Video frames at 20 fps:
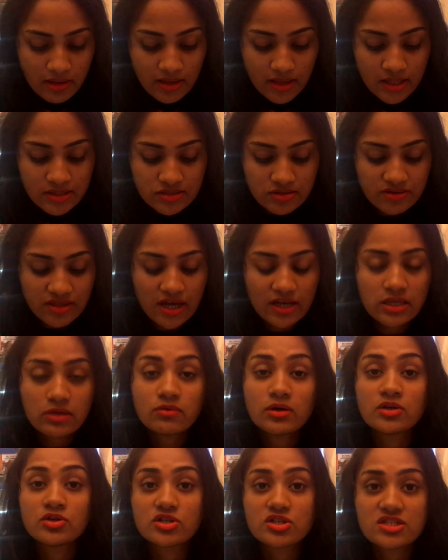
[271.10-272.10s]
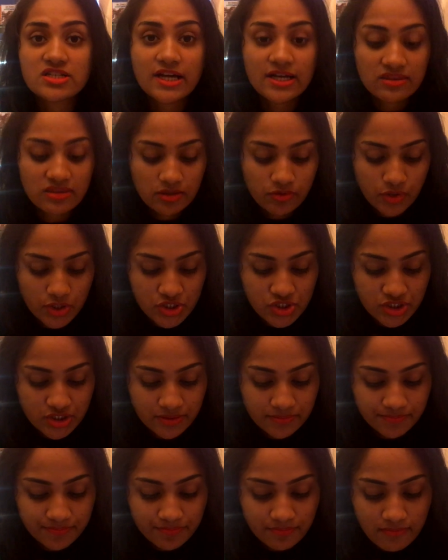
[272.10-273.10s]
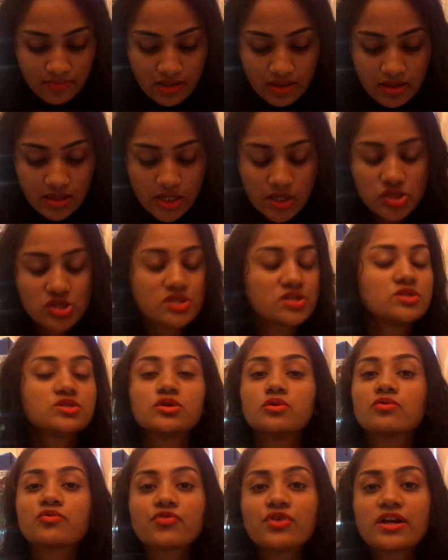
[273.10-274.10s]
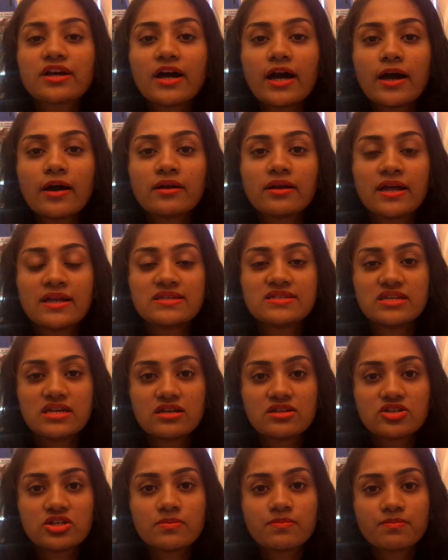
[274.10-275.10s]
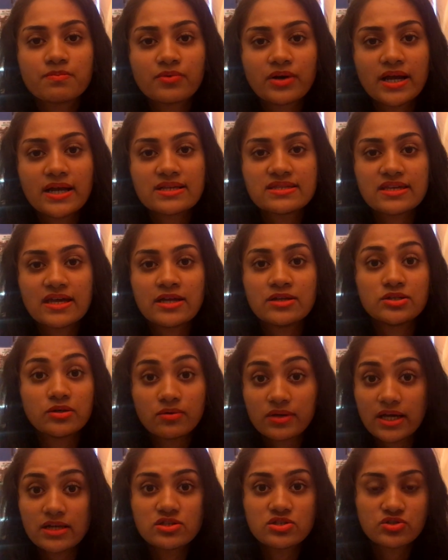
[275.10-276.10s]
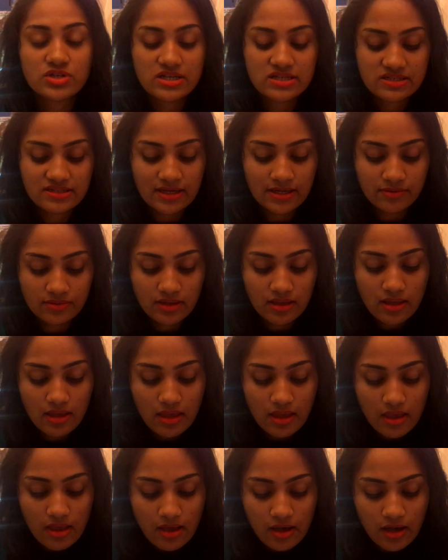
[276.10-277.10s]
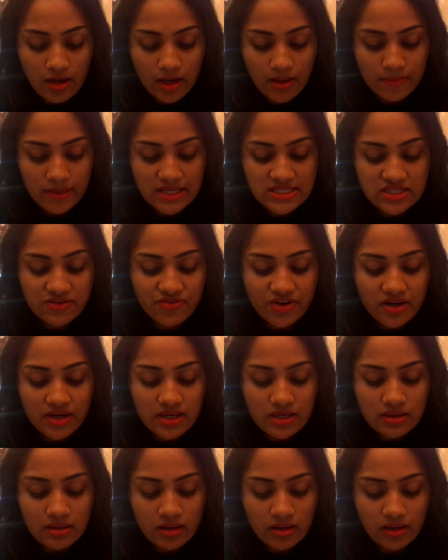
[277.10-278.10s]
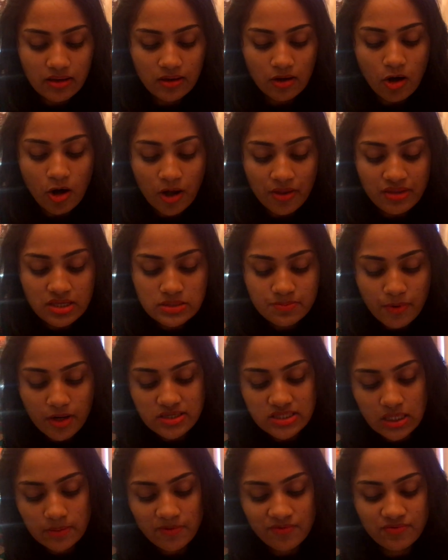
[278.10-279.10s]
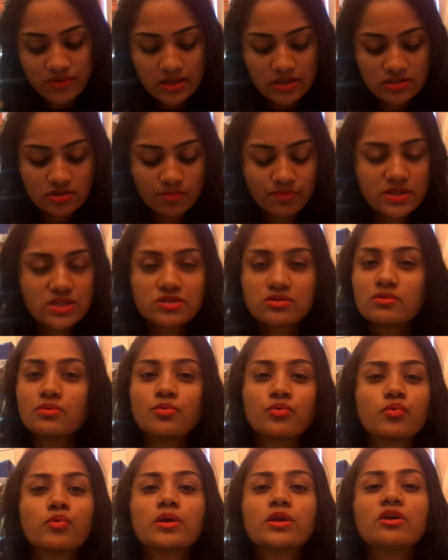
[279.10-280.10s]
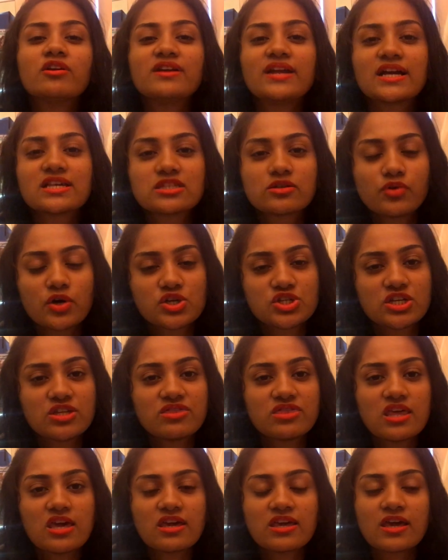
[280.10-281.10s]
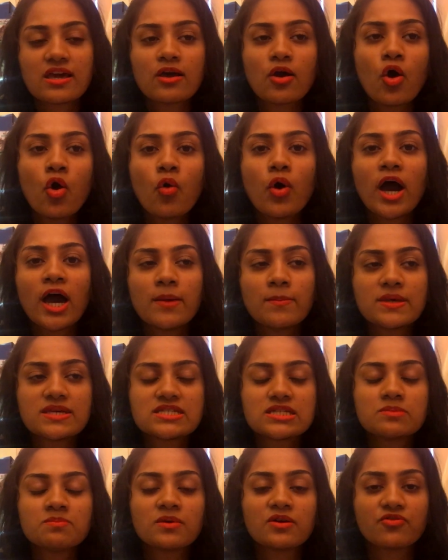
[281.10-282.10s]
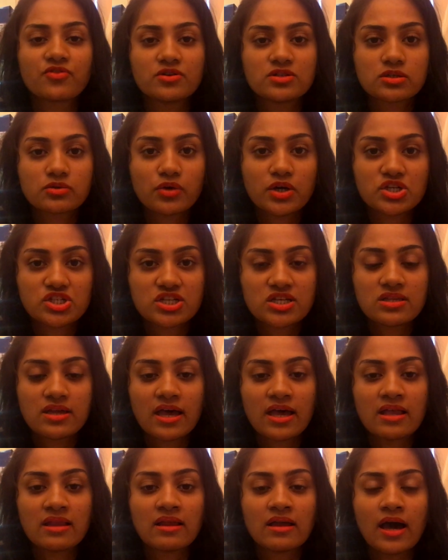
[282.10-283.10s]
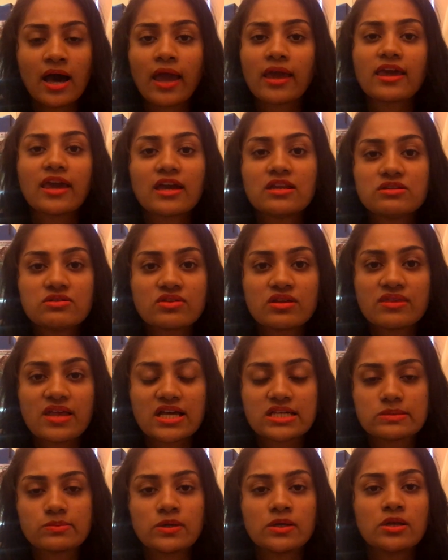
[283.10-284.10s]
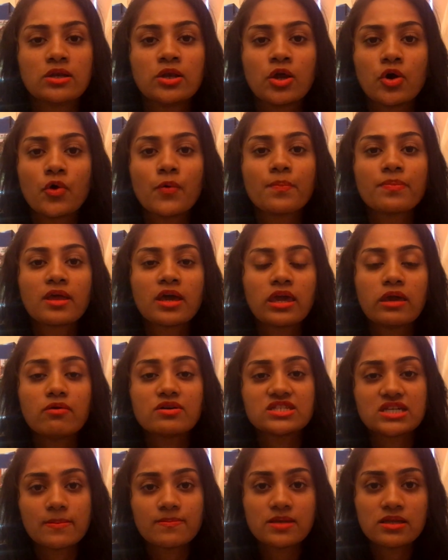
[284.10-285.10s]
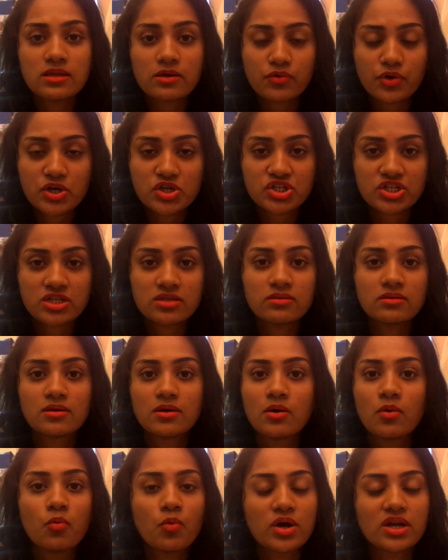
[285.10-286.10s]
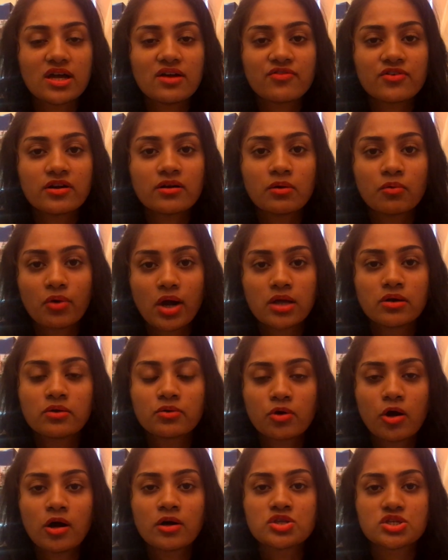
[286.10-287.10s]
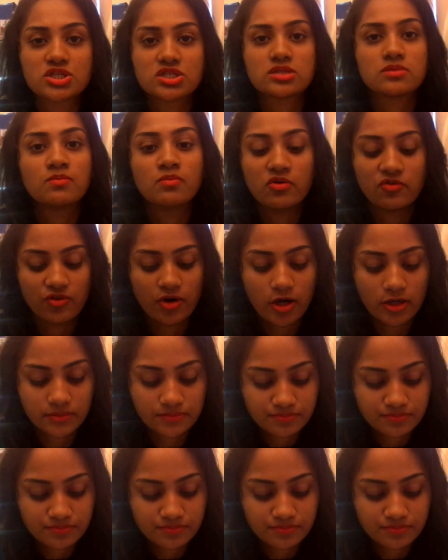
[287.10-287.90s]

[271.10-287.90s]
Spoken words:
and so that you understand the question. Just don't freak out and take deep breaths and don't get stressed out. It's a very on-the-spot type of thing, so please don't ruin your next question thinking, oh, I messed up my first question and I can't do the next one. No, you attempted the question, whatever, right or wrong, just move on.